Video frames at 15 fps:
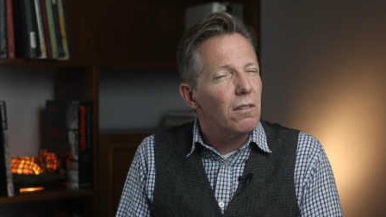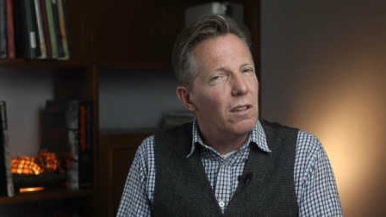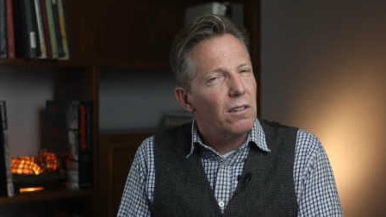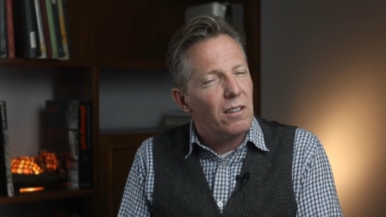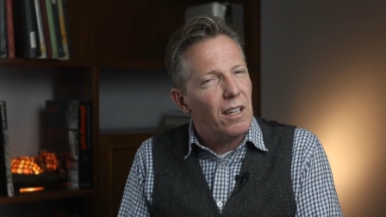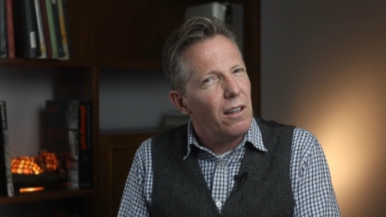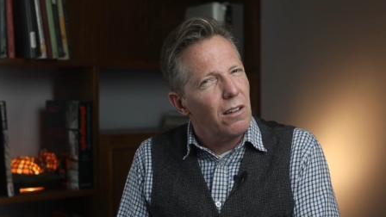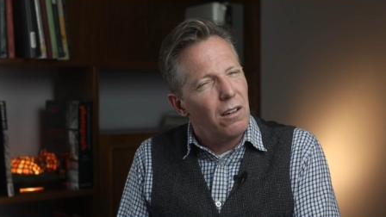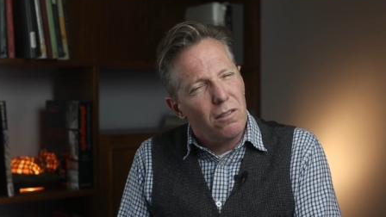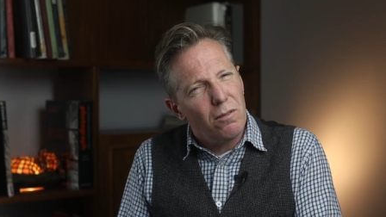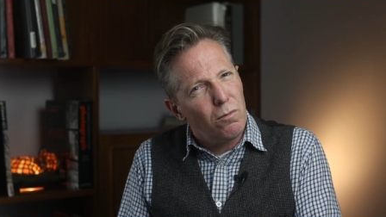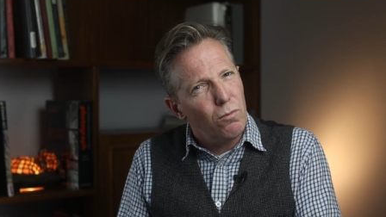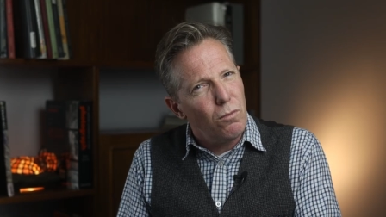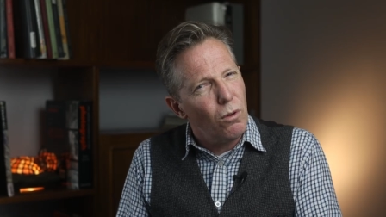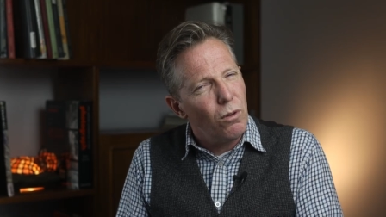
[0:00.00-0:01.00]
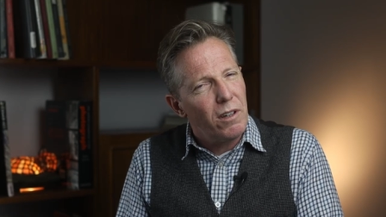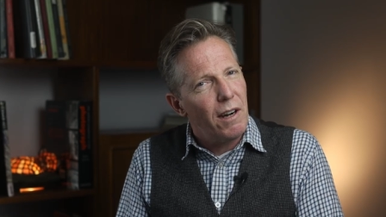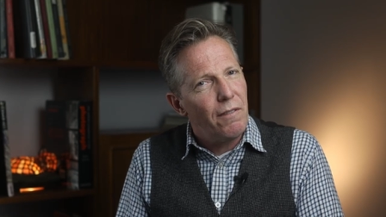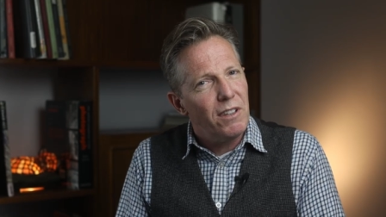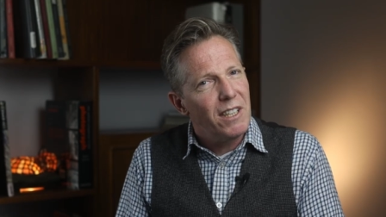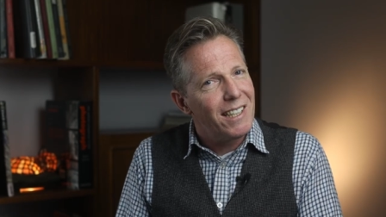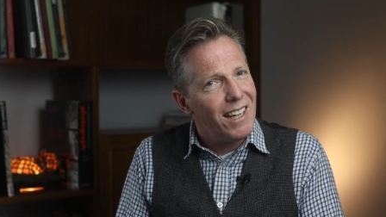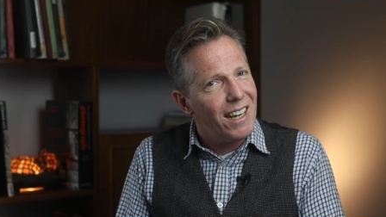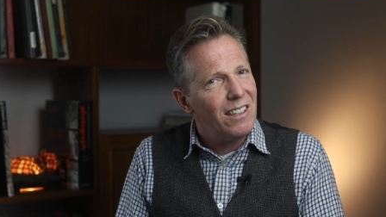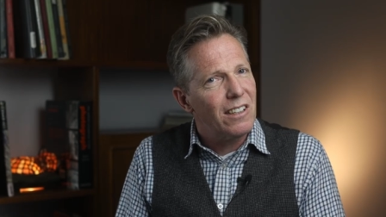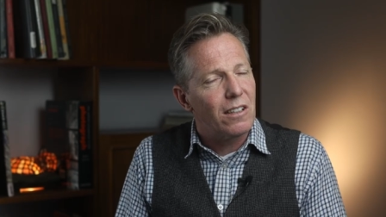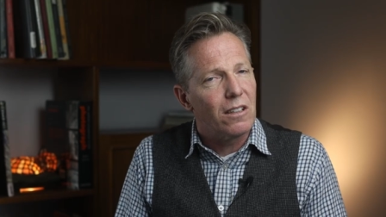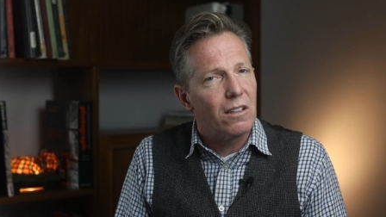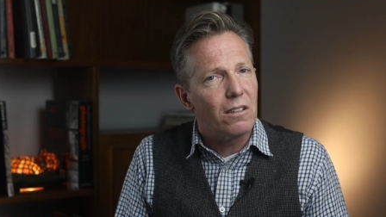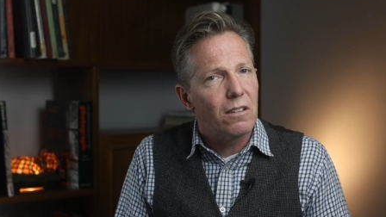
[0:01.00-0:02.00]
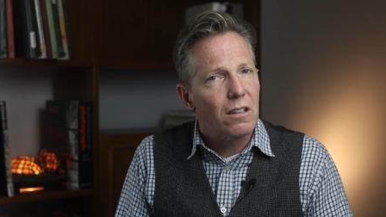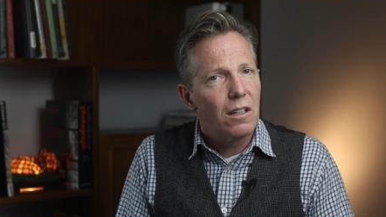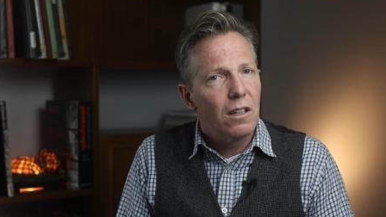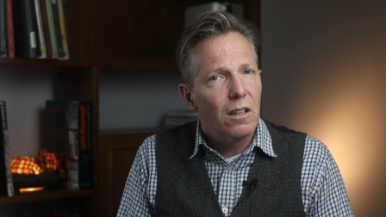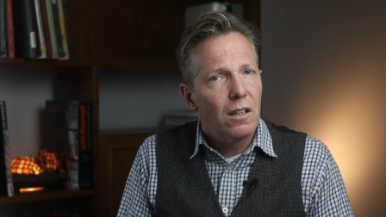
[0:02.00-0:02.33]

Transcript: say, Walker Evans doesn't.